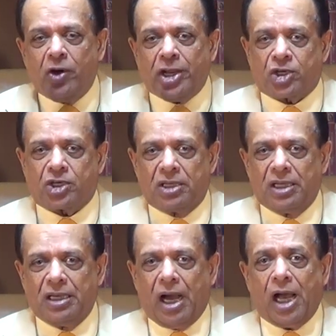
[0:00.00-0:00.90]
Wish.
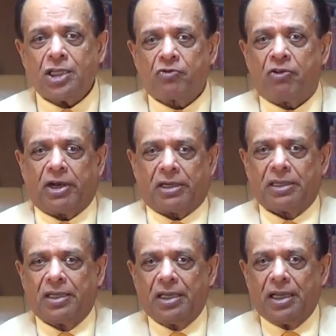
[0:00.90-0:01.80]
Ask for it.
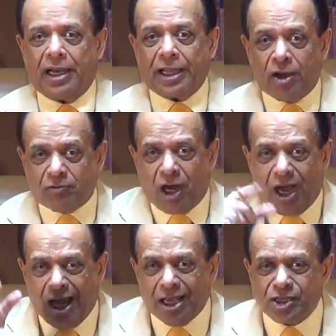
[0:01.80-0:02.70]
Like you have to
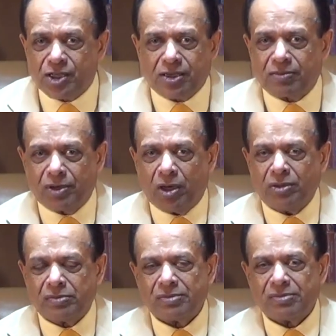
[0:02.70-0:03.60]
ask,
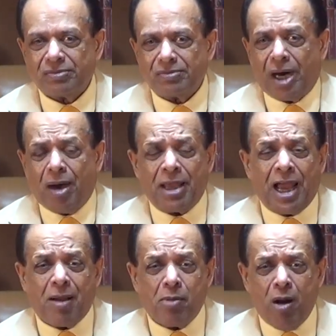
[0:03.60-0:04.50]
Mommy,
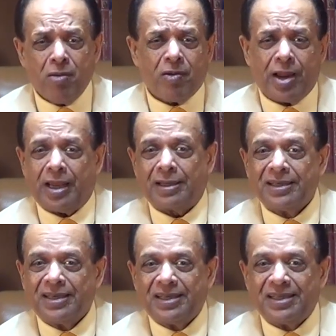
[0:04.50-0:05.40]
I'm
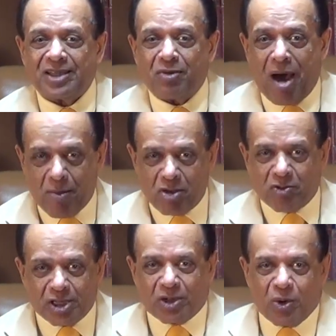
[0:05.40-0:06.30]
hungry. The mommy
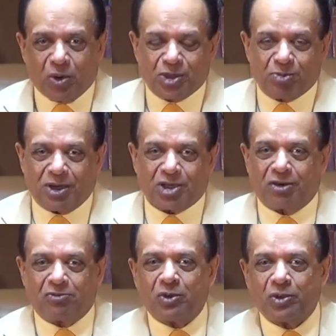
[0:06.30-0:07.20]
will cook
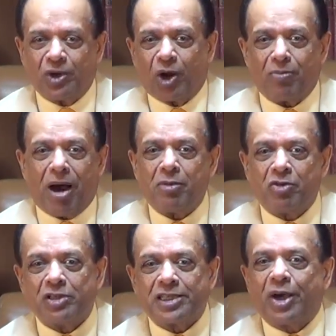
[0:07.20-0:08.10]
special food, or
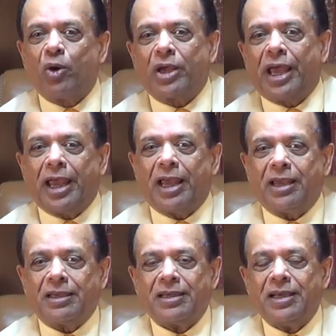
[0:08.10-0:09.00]
mommy will say,
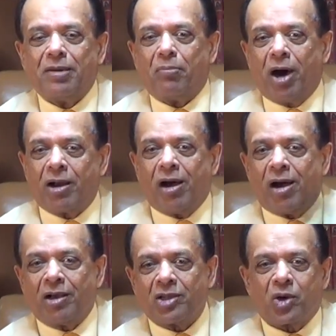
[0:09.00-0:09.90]
okay,
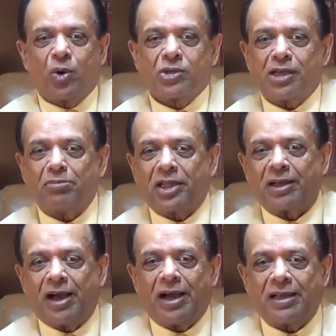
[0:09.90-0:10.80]
Maharaj, cook
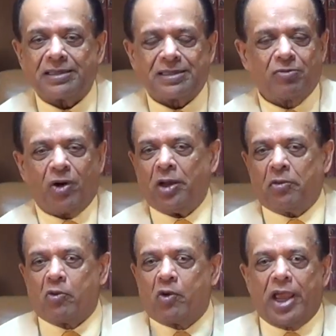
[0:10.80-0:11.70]
something nice.
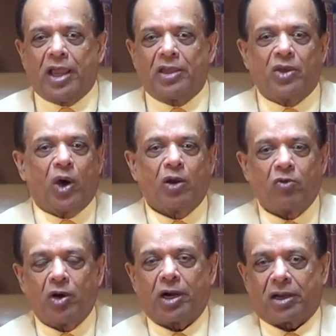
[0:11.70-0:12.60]
Whatever way you all
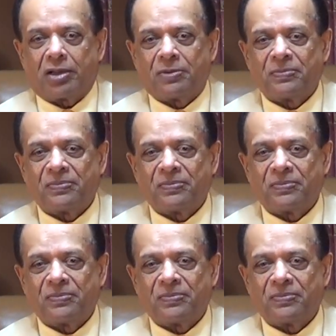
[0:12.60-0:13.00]
work.